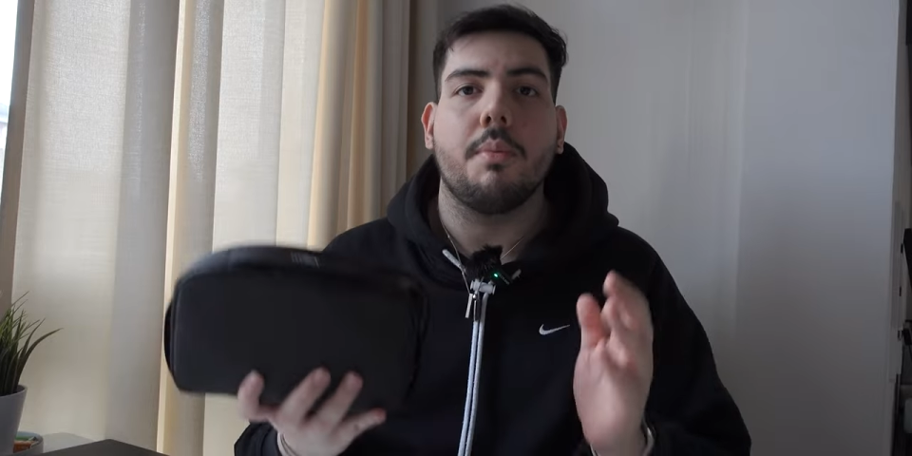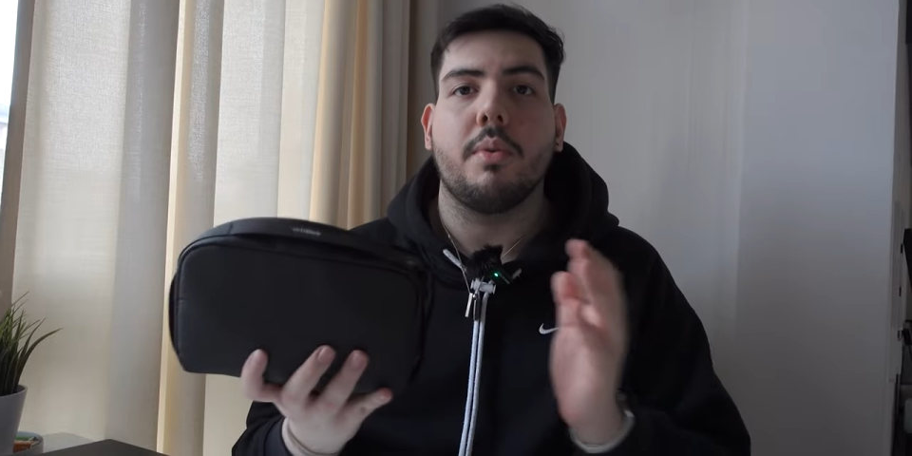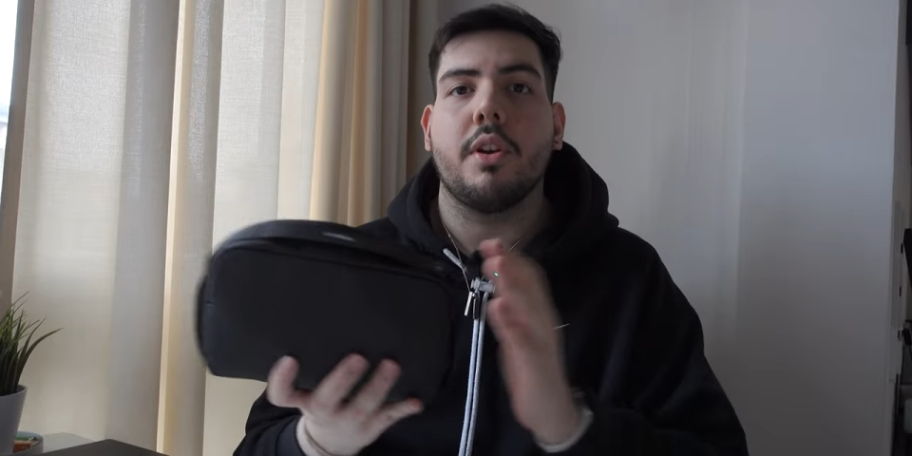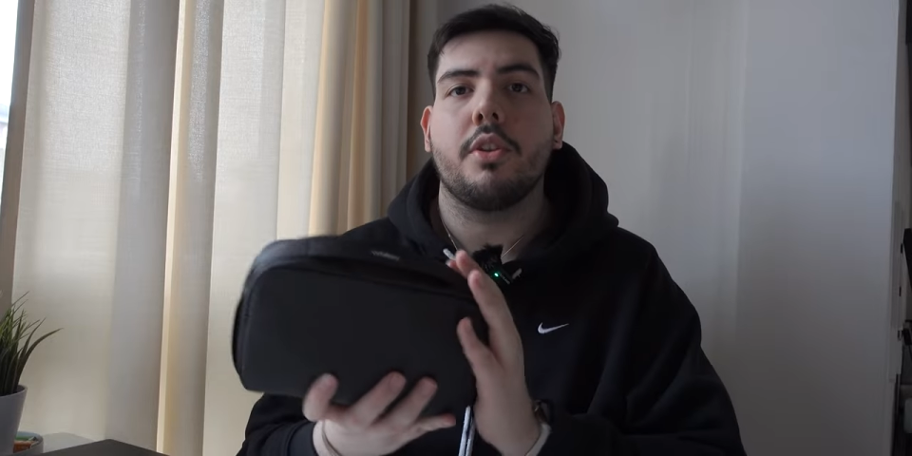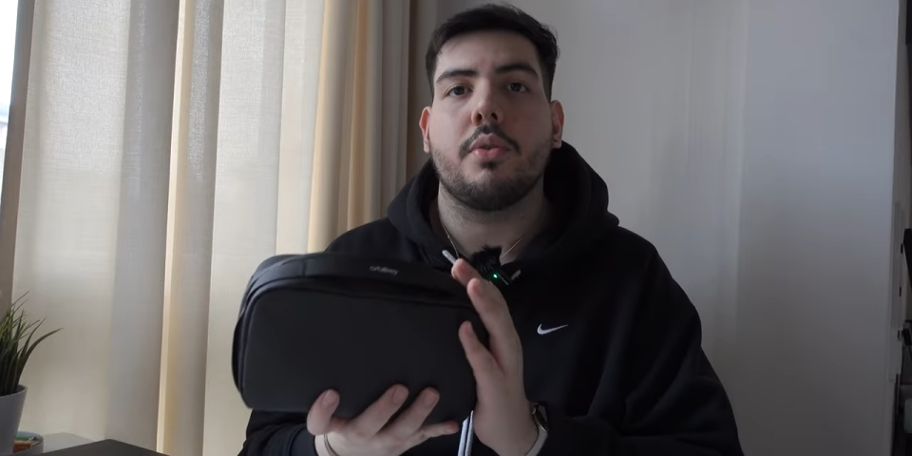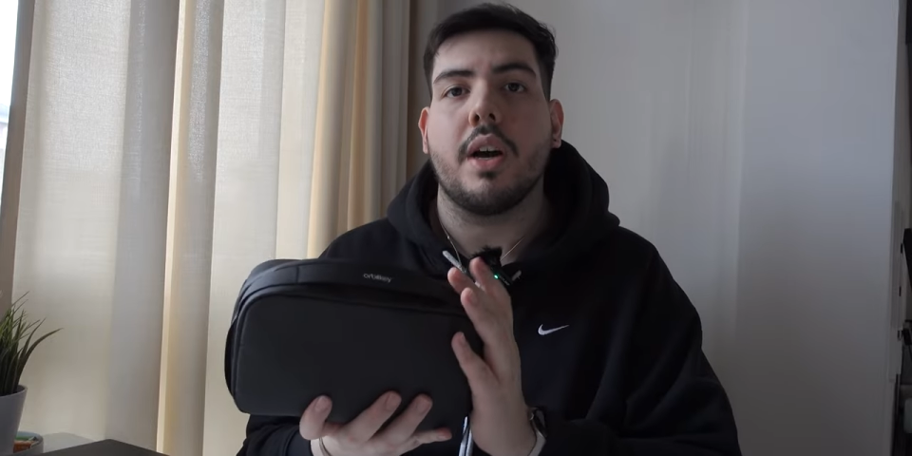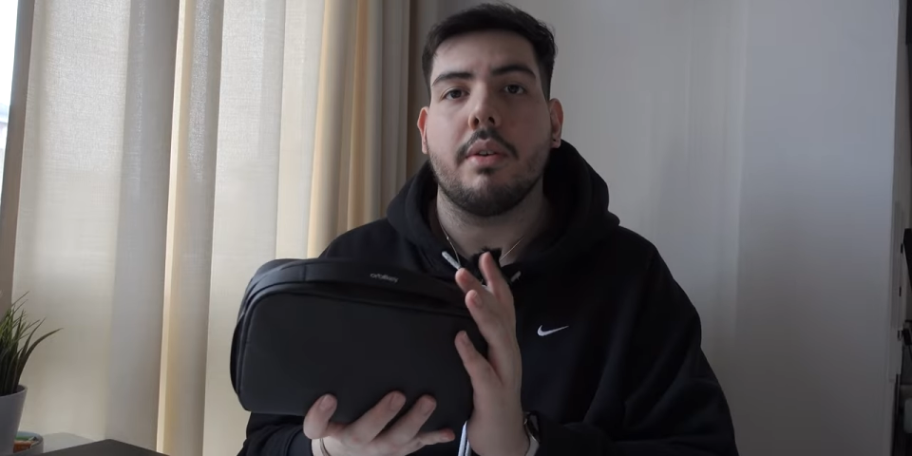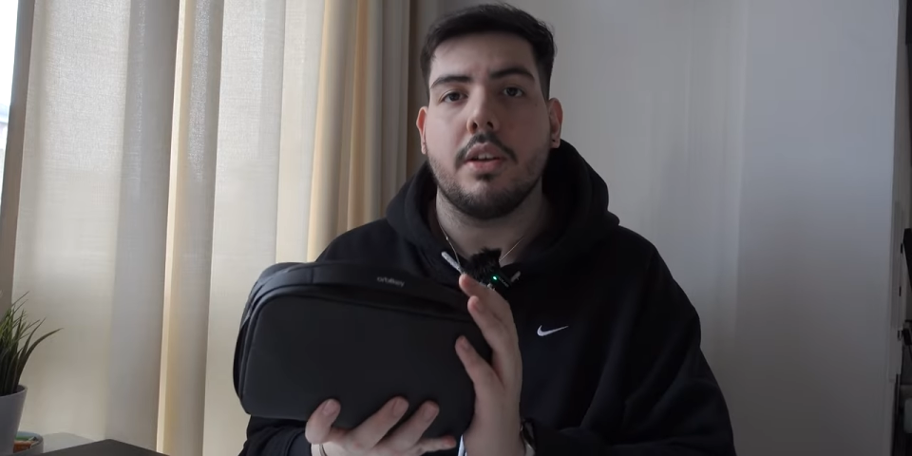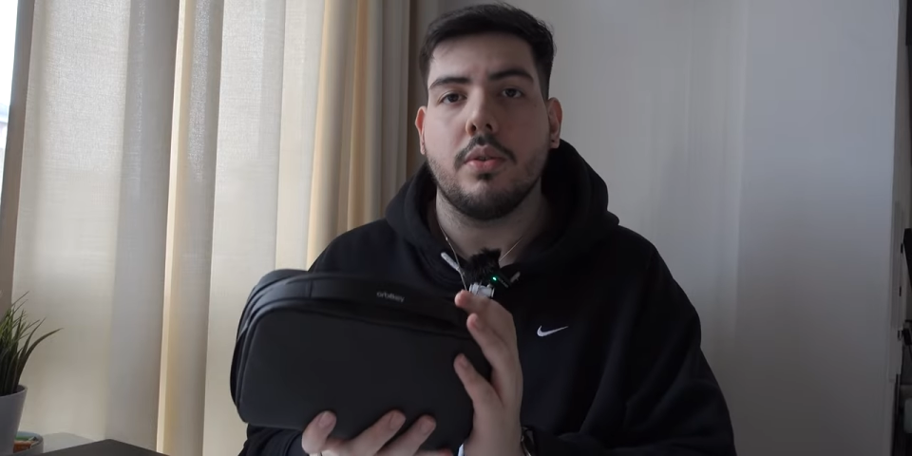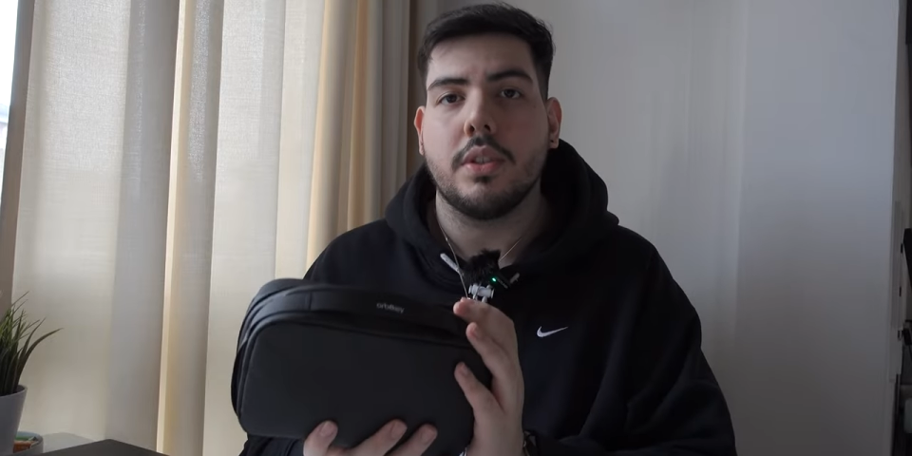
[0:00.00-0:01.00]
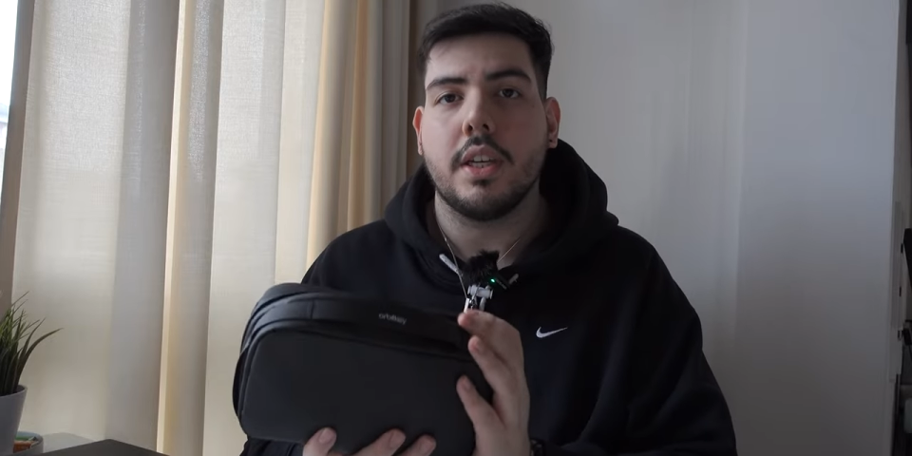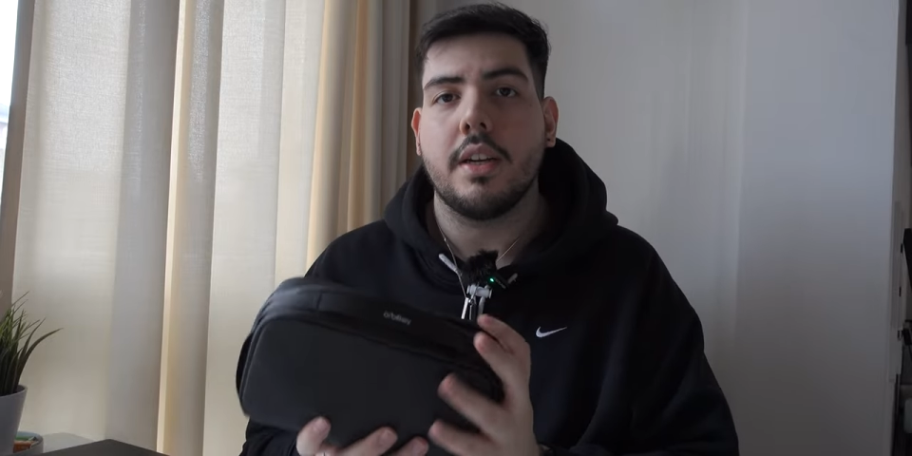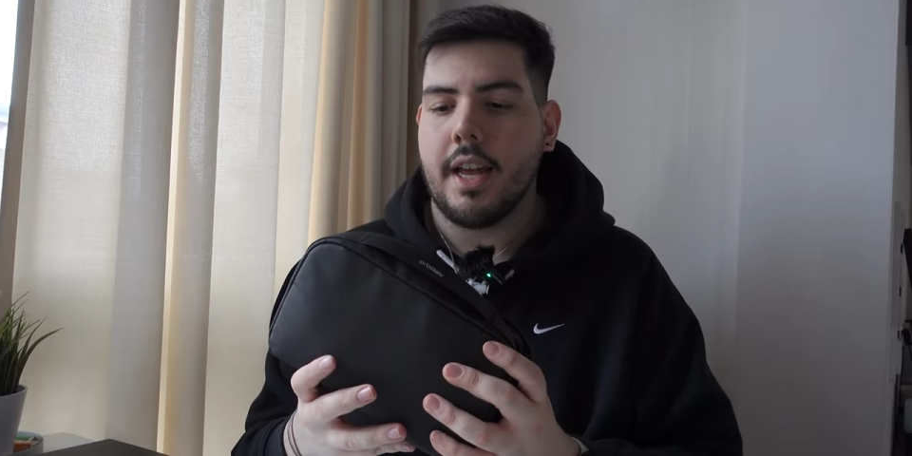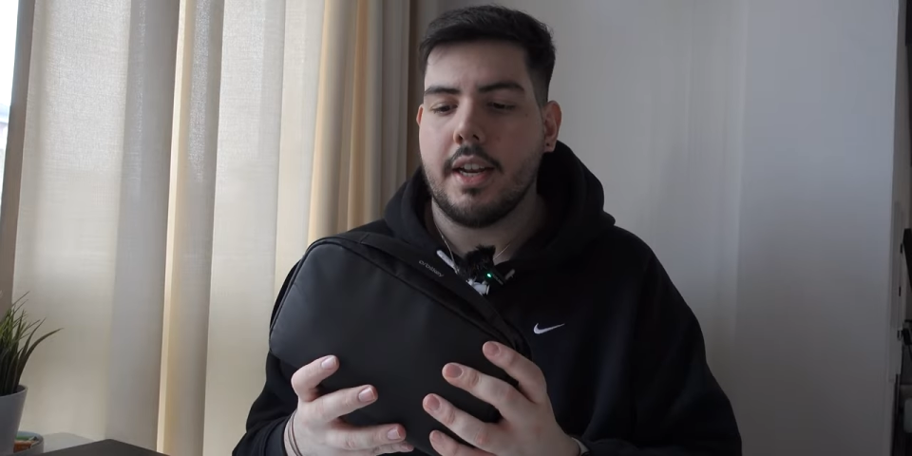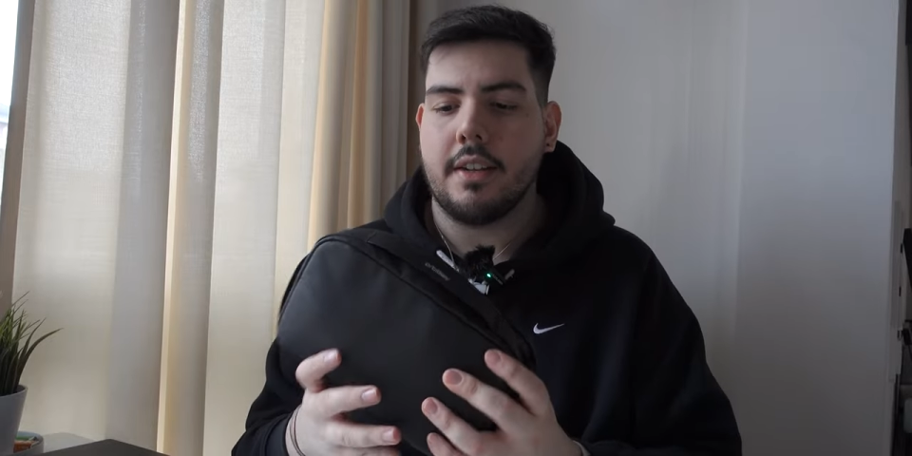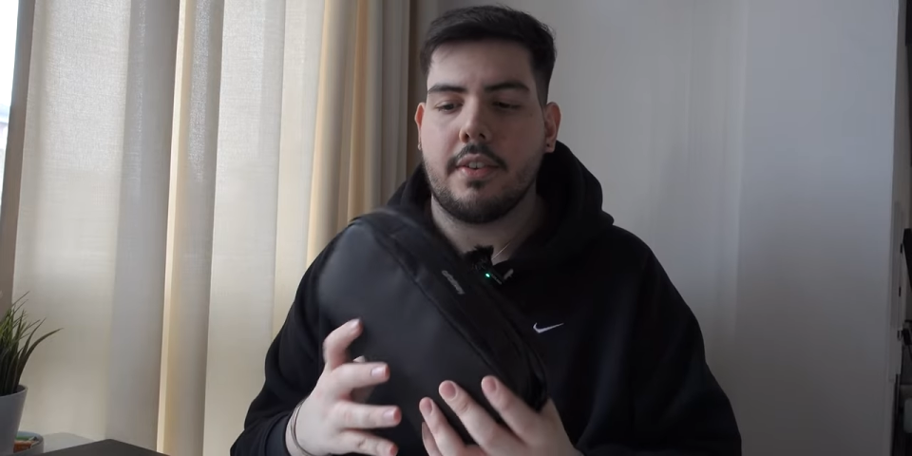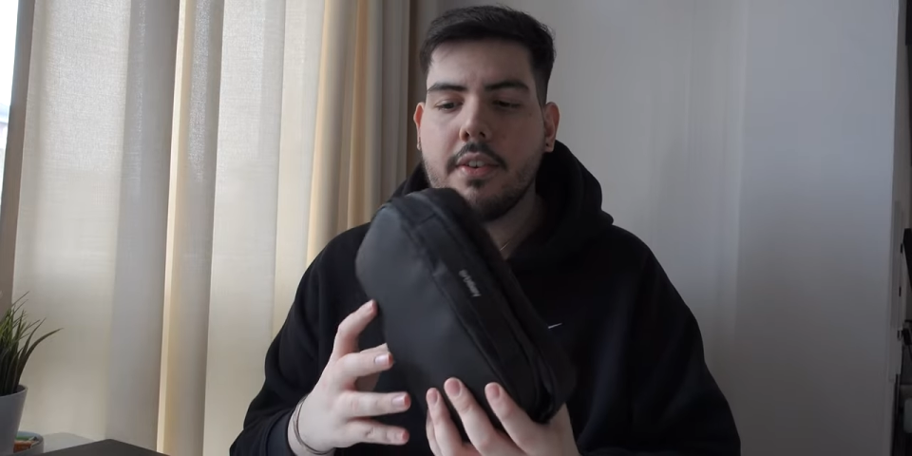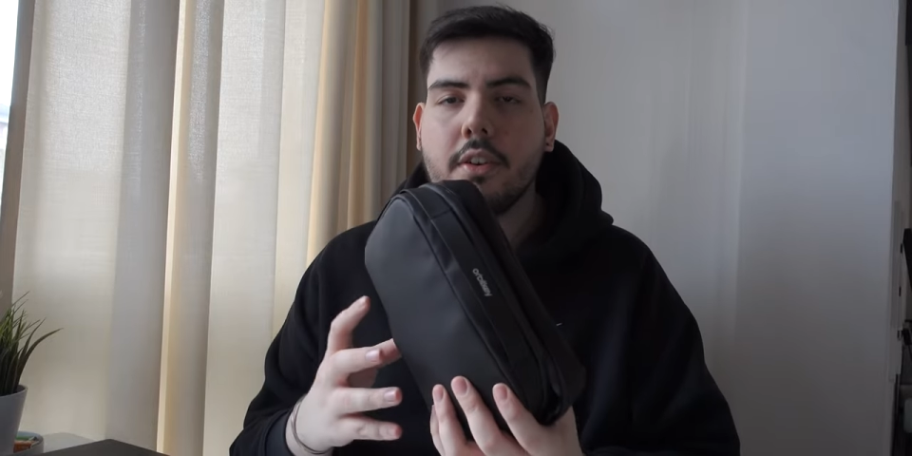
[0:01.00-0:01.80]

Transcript: I'll be running through how I use it and